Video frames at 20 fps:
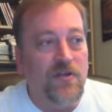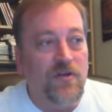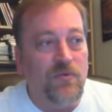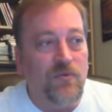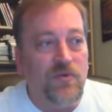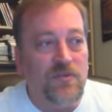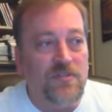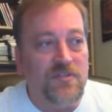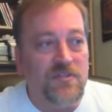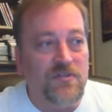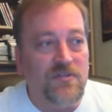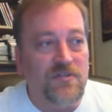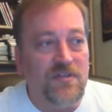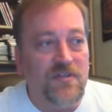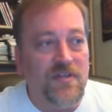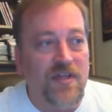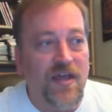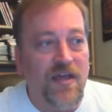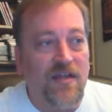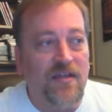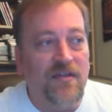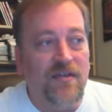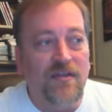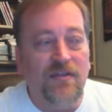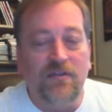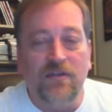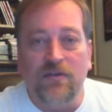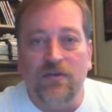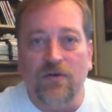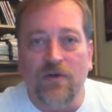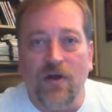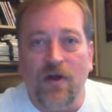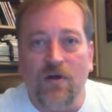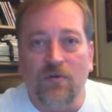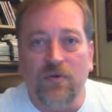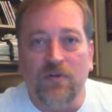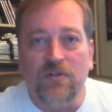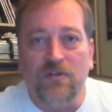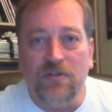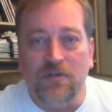with student debt than there are
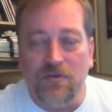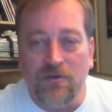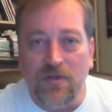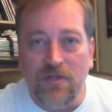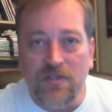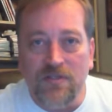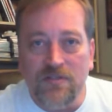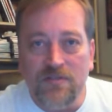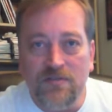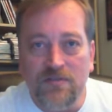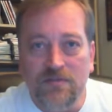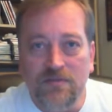with degrees.